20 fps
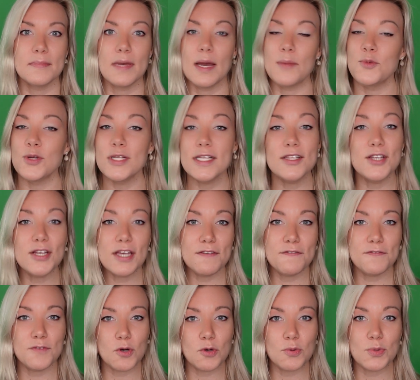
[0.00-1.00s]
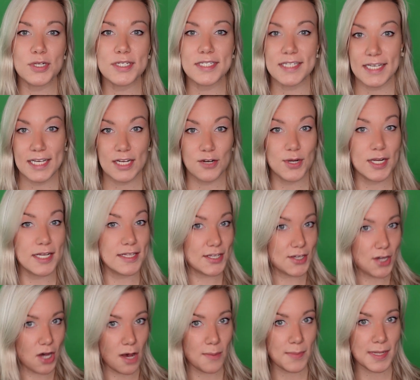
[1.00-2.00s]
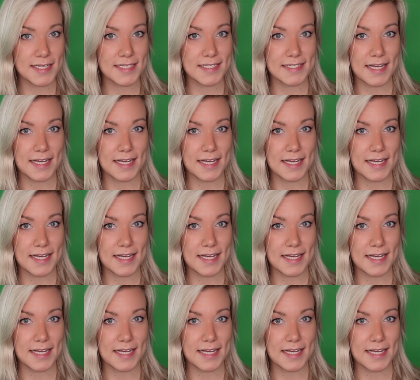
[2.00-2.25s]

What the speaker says: I'm really looking forward to hearing in the comments